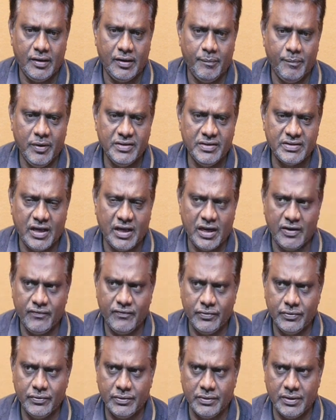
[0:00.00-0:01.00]
please all
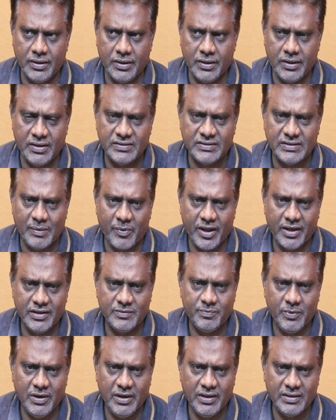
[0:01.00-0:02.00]
of you
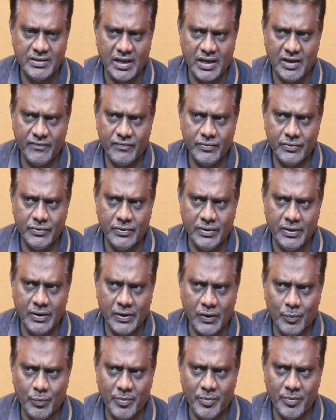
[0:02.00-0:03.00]
summarize, please all of you
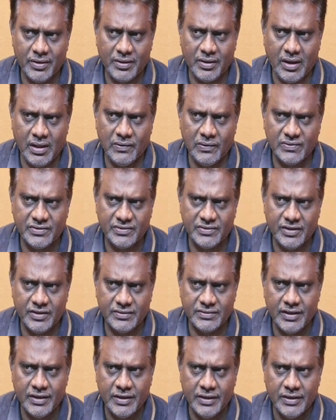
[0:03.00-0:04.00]
remember all those
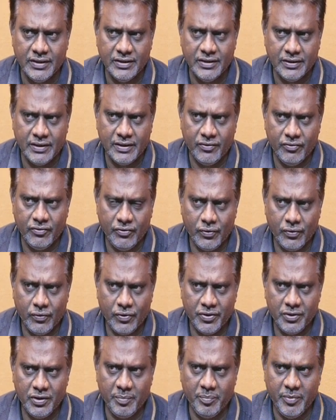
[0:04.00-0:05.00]
things. We are
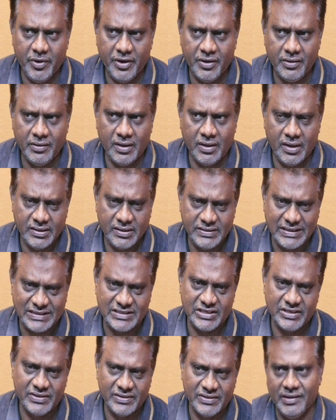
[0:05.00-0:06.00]
going to meet
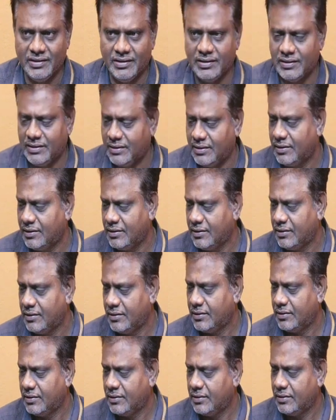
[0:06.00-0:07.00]
section 3.
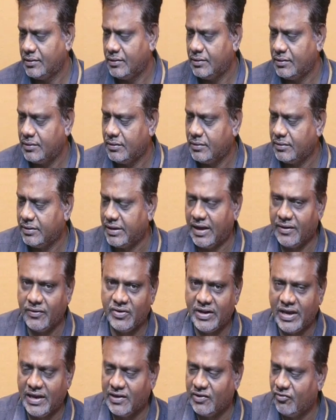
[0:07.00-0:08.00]
Thank
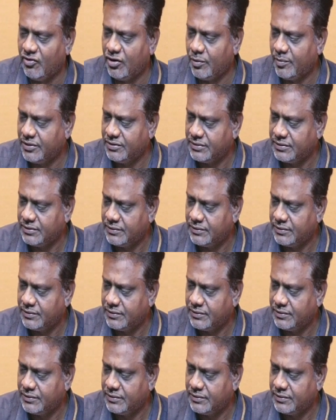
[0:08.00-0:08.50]
you very much.